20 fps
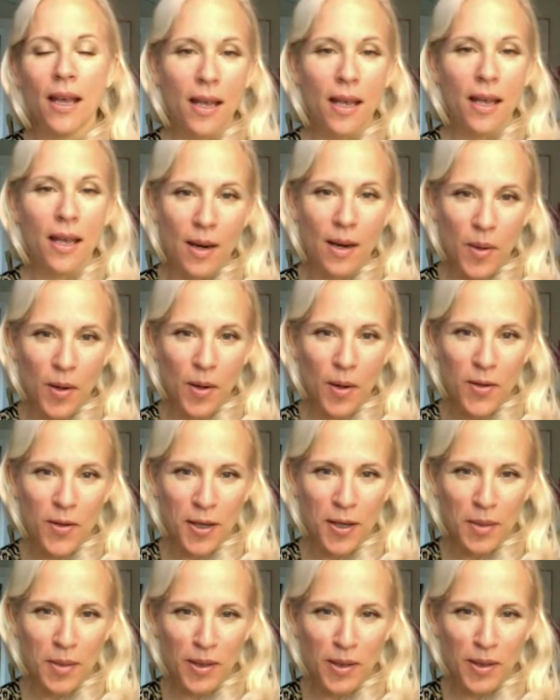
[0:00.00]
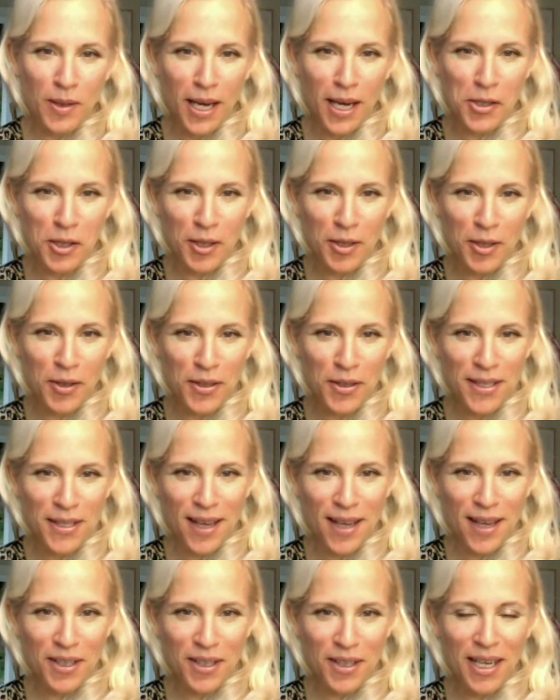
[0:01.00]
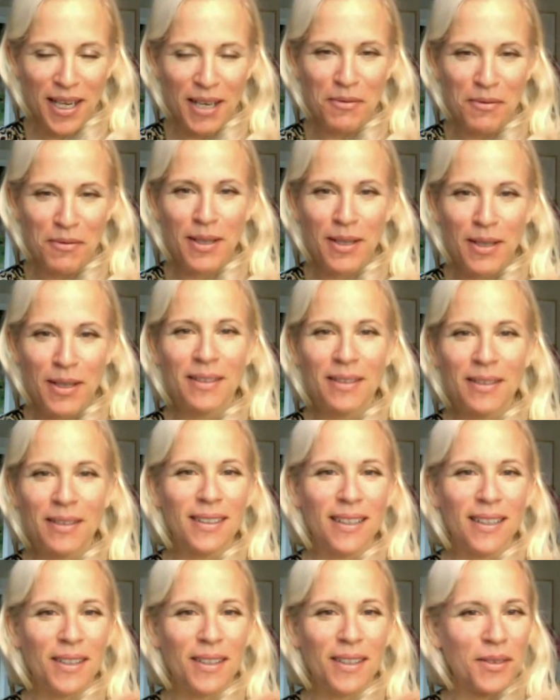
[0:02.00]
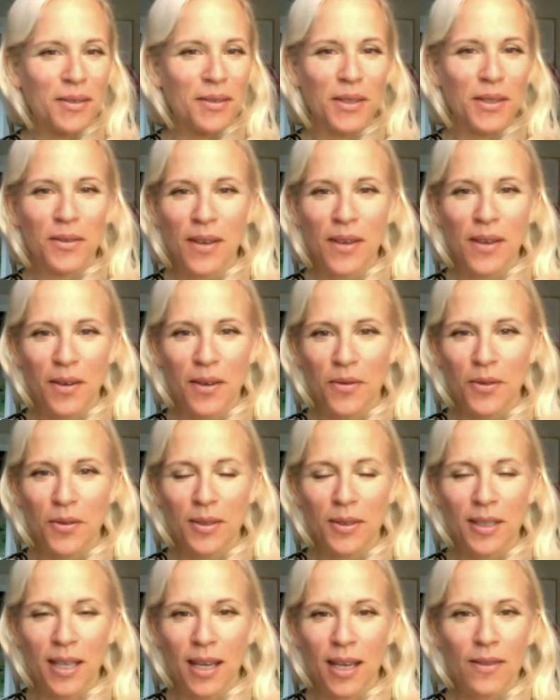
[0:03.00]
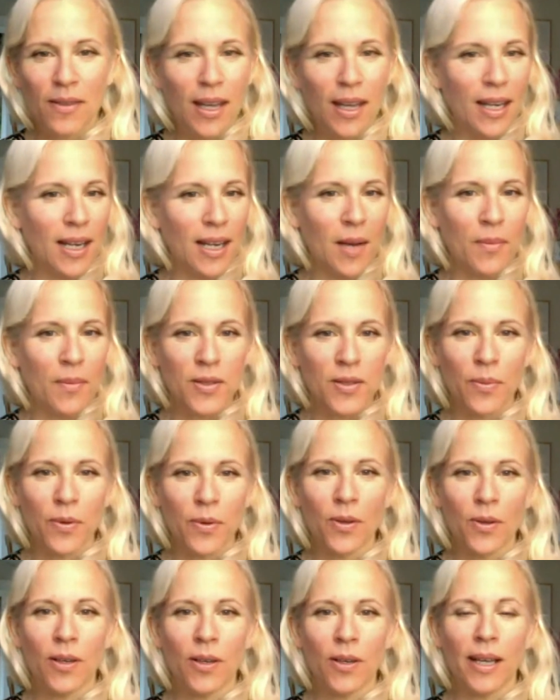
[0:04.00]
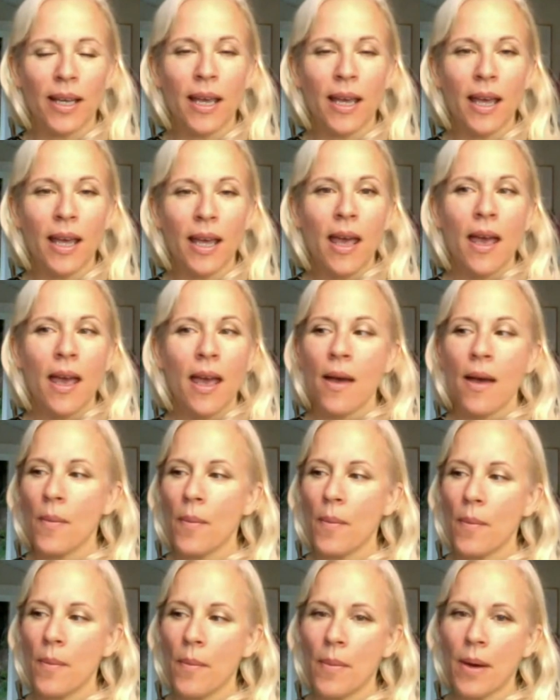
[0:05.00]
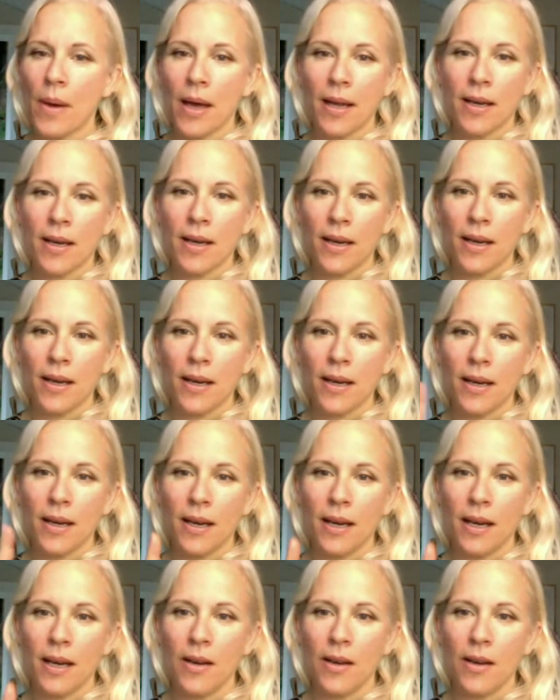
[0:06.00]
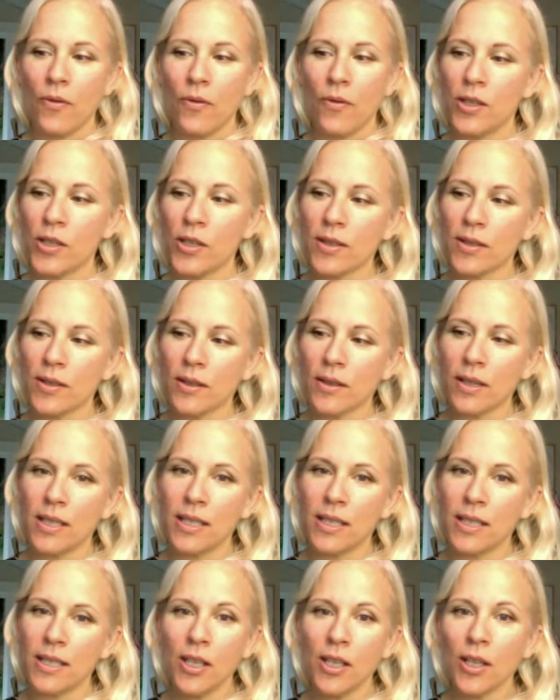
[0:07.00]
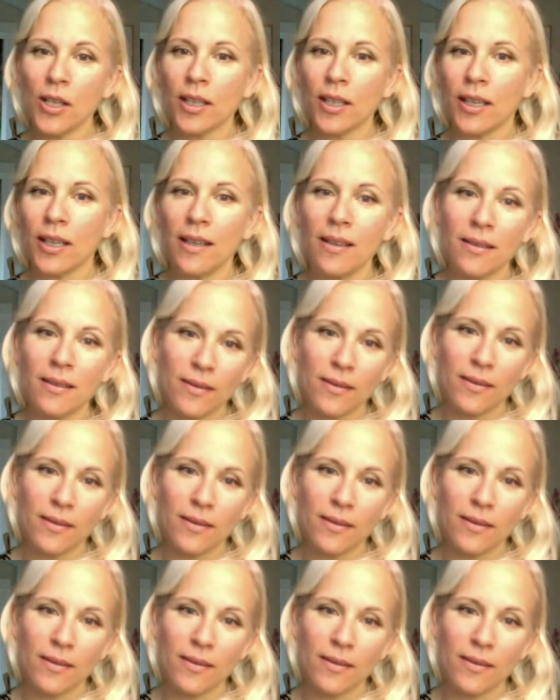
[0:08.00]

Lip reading: and I'm not talking about occasionally on a Saturday when, you've had a full day of getting up super early, but if we just continually